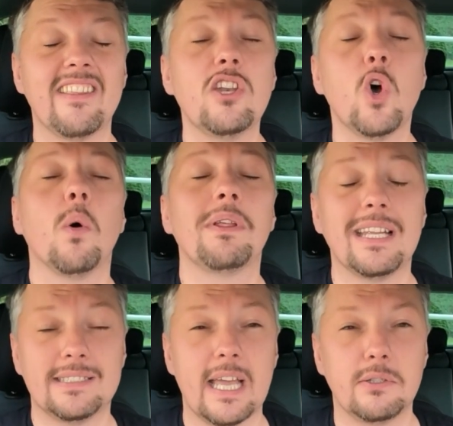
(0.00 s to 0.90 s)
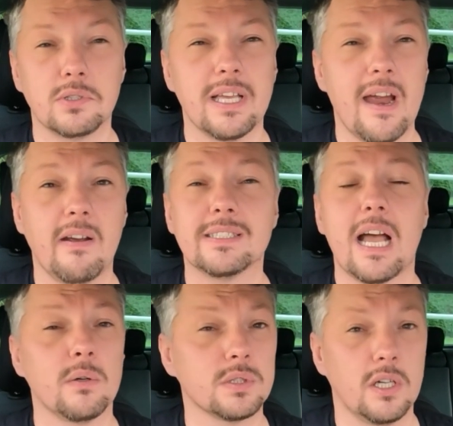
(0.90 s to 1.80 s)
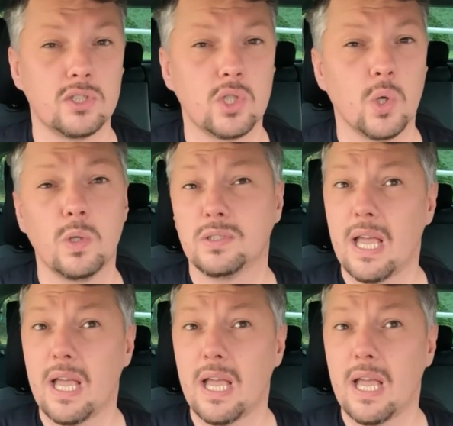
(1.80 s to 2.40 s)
They're normally in dangerous areas outside schools,